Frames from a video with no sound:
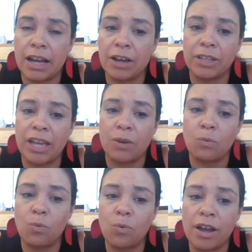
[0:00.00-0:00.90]
I only had
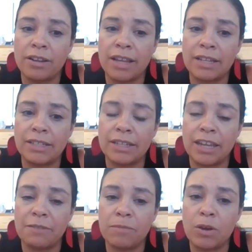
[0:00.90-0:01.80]
one that didn't
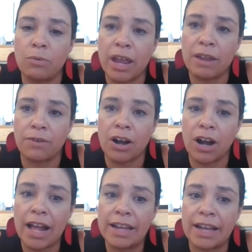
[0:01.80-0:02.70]
give me a waiver.
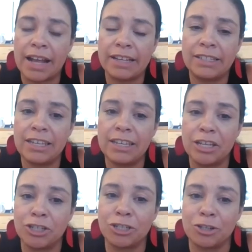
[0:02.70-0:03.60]
I had an IT
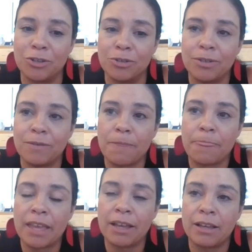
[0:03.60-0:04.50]
issue,
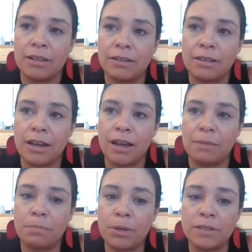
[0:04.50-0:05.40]

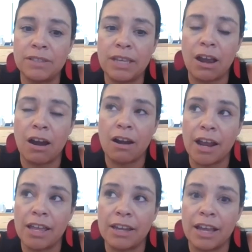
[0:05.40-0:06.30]
put a CR
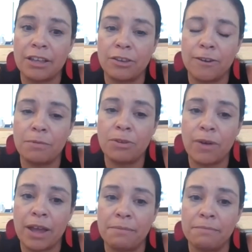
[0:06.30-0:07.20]
in at
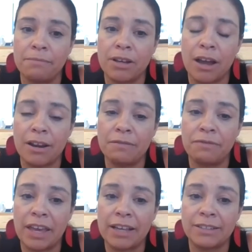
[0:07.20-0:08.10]
UWM, got it
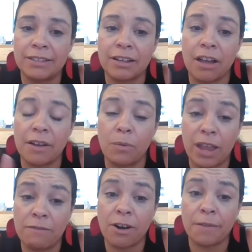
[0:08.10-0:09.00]
fixed, got a
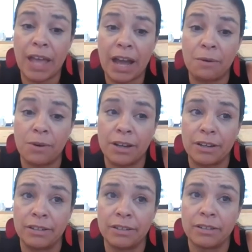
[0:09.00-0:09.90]
waiver on that
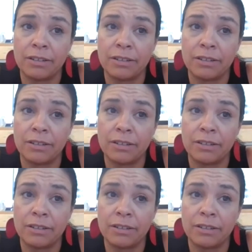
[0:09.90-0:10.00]
one.